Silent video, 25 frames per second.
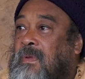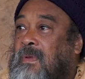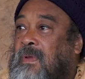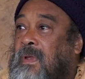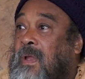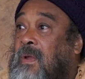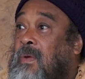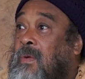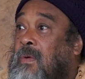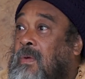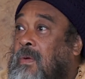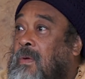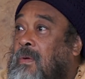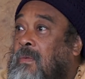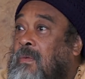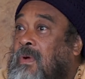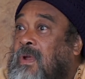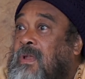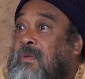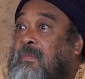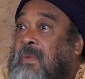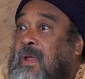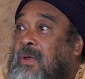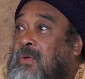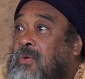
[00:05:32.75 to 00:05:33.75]
Then
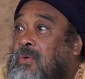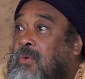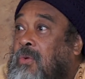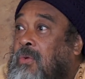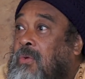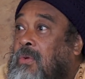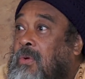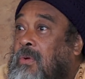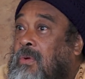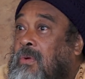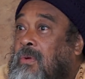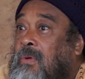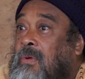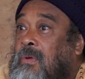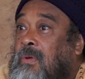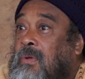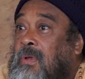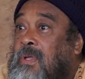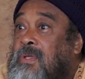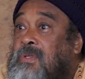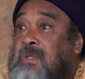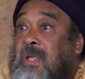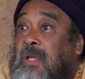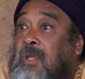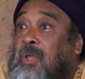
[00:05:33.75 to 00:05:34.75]
what am I to do?
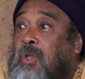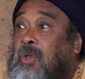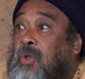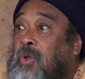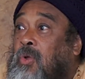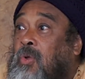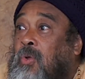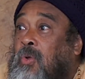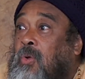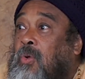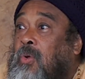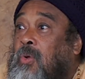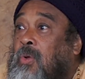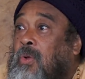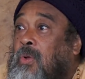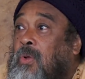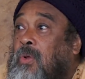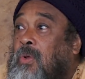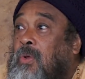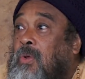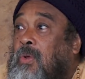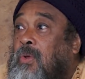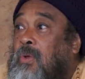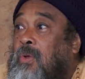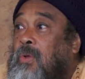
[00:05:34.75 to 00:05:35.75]
There's nothing to do.
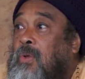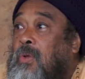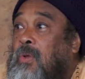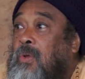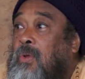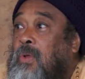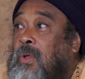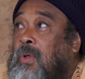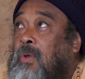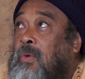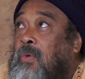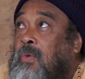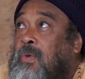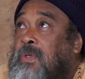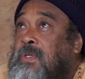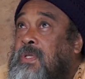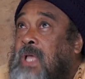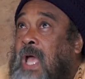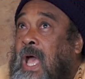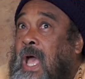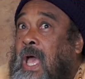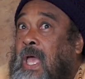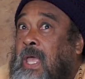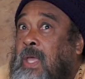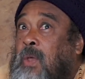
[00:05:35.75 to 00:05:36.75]
And who is
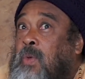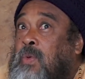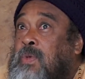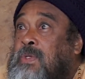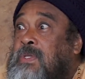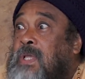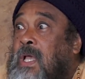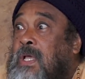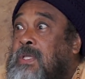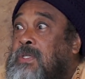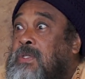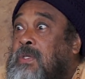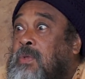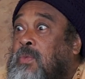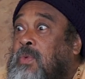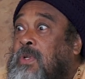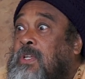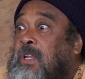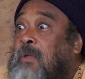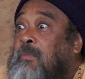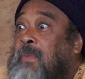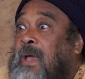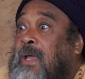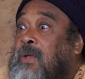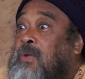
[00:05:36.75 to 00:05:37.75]
asking,
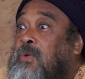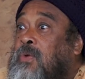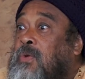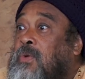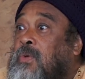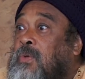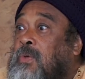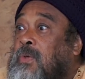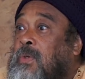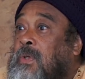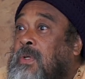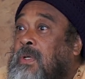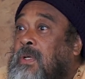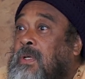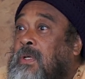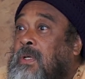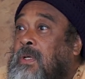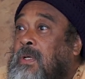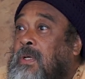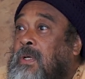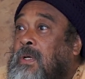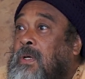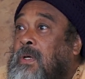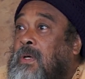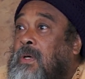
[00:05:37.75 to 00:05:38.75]
what am I to do?
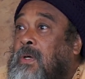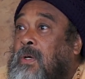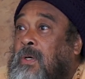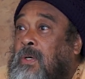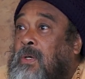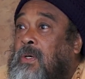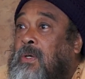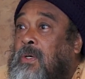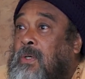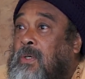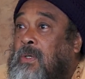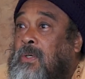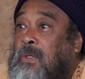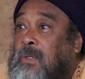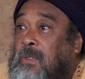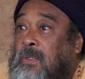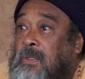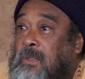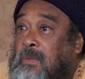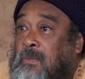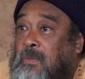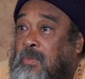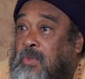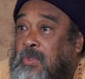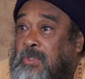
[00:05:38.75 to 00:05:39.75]
Oh,
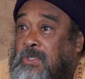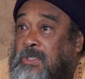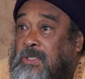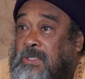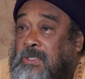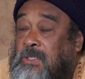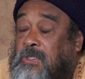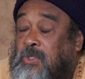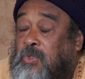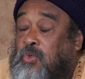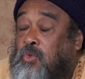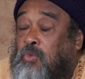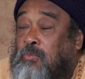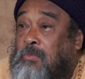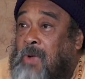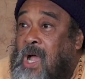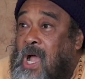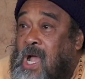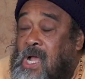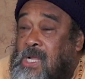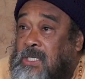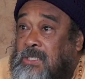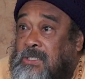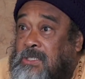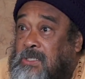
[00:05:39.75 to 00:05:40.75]
MooJi, it's too
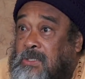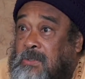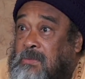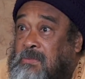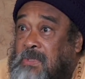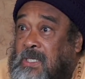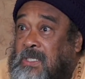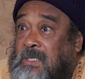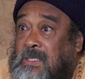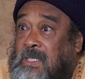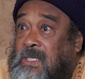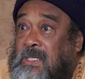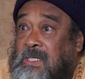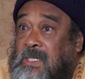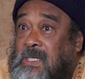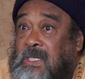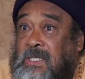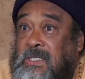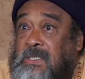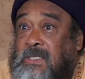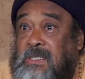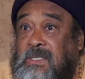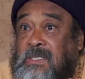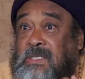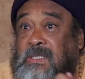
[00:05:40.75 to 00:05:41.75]
much. I
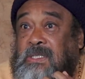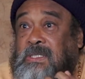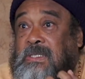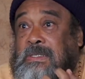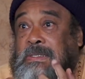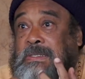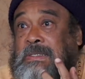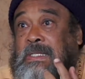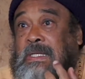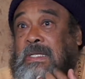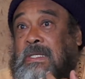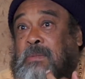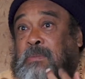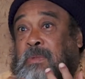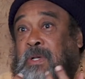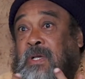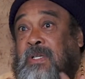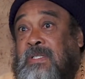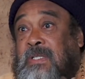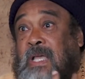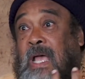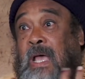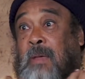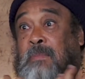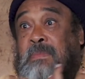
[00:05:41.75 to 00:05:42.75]
can't,
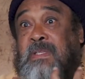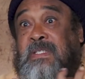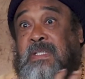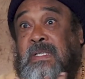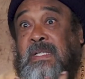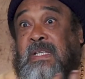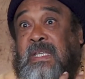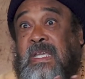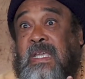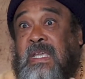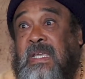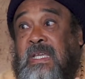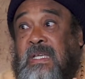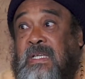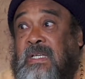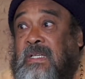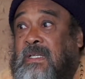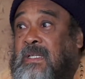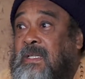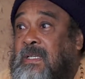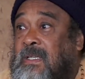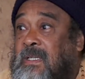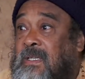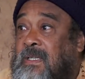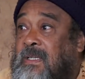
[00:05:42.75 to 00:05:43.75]
because I'm still
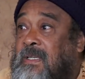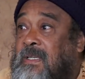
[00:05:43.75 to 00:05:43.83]
here.